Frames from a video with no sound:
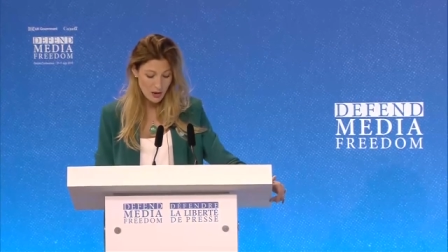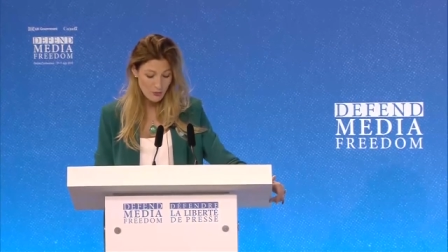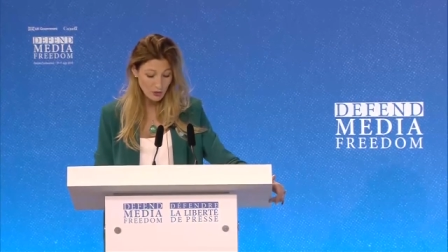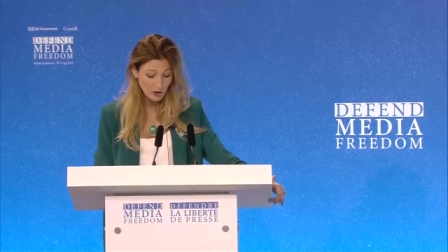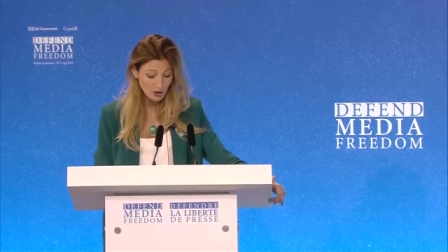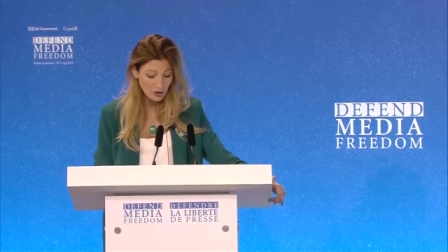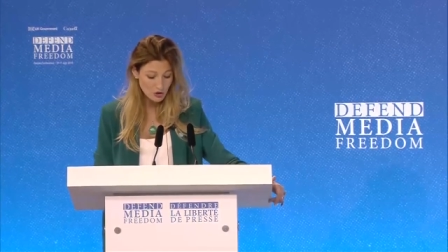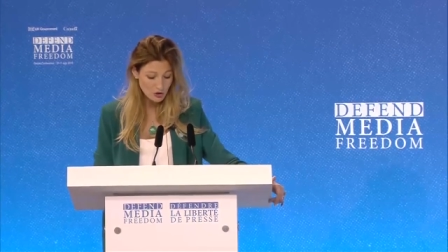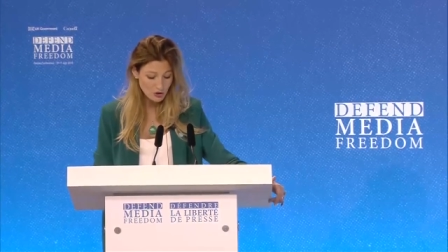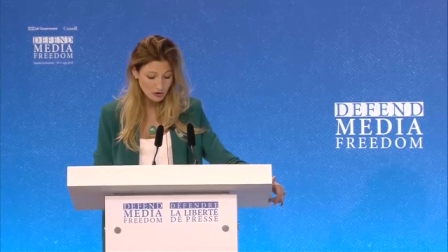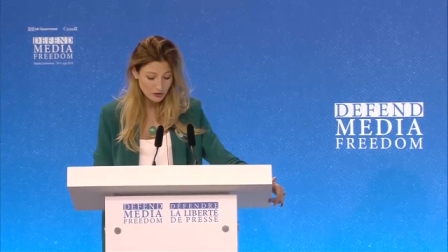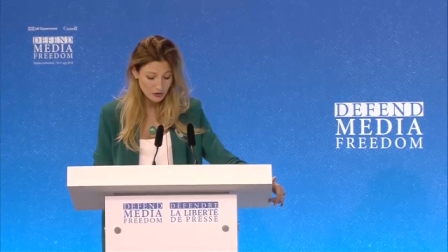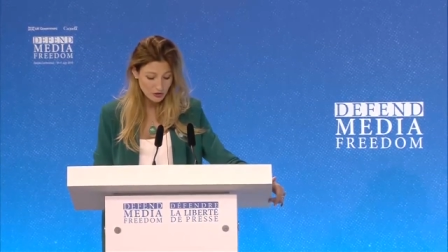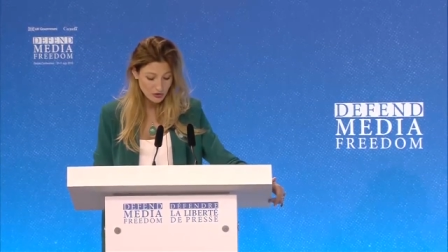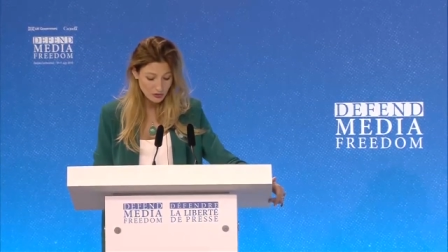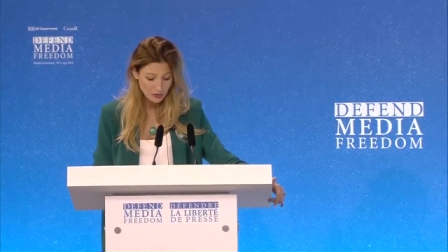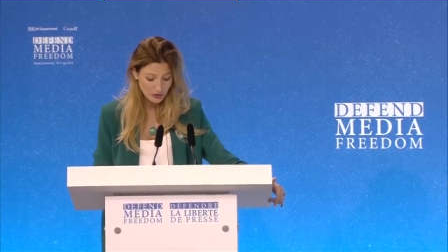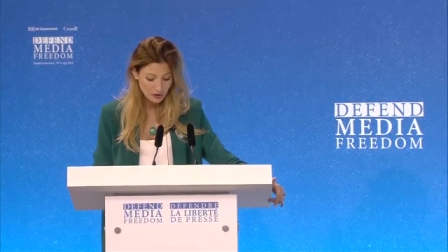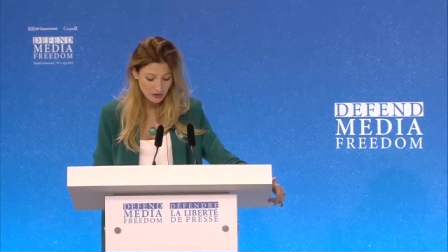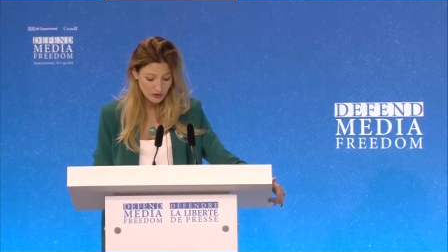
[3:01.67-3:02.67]
partial
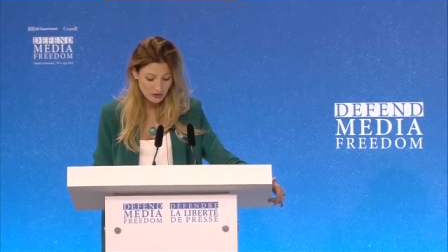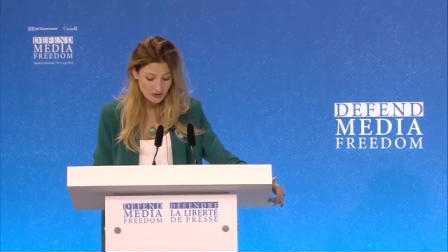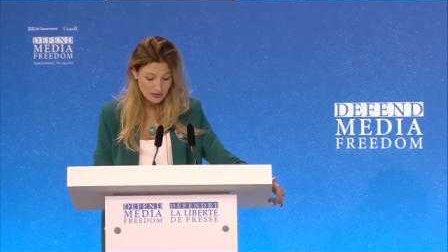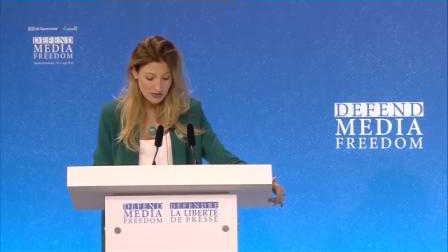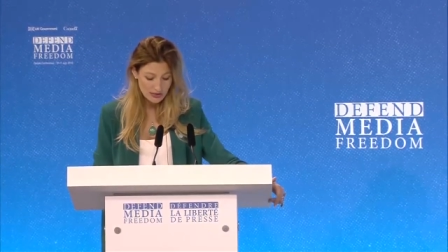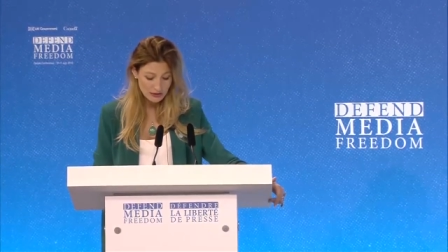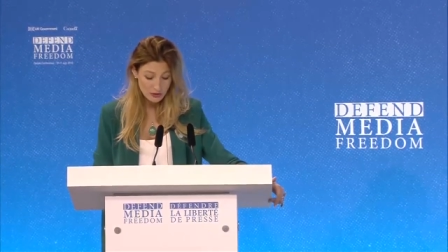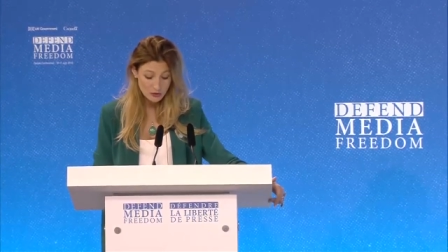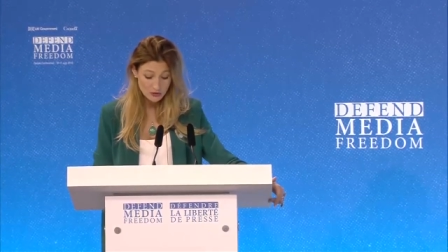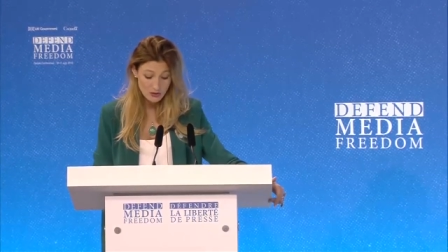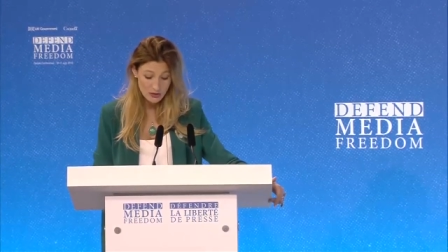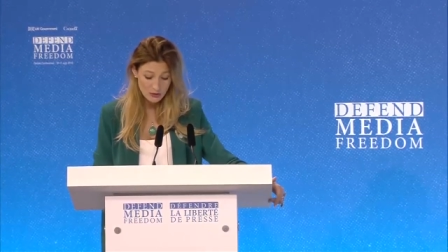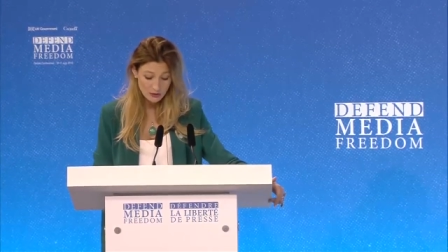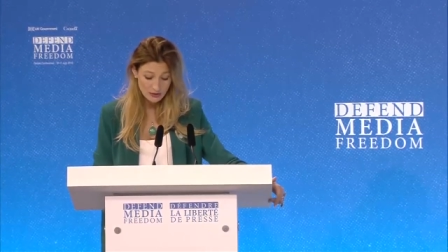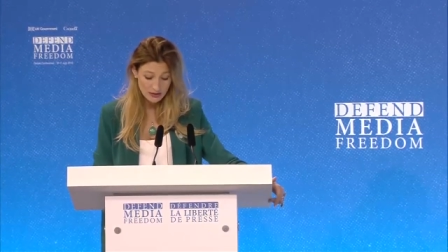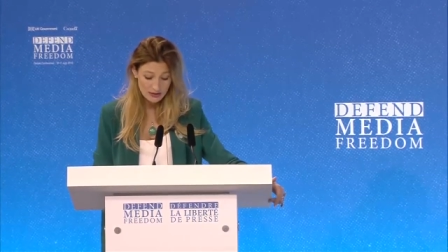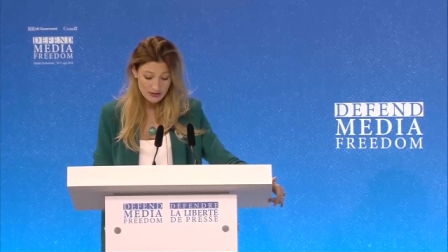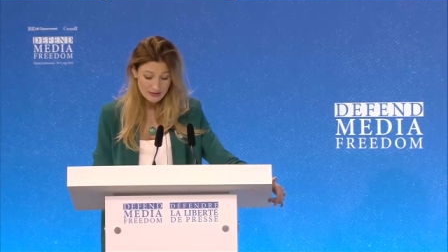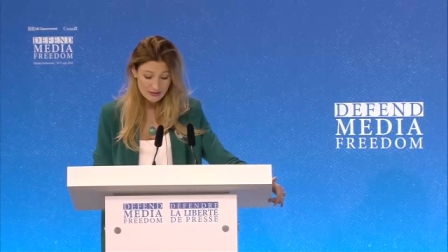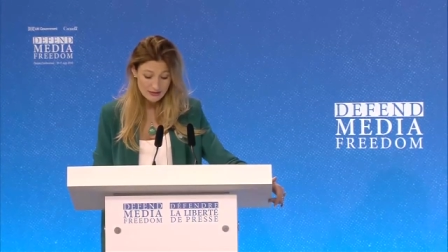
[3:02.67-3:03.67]
tribunals and
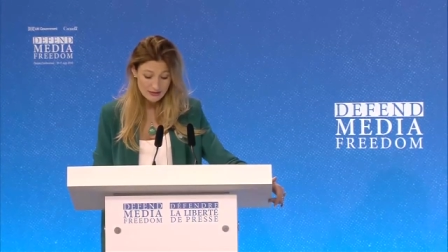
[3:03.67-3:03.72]
groundless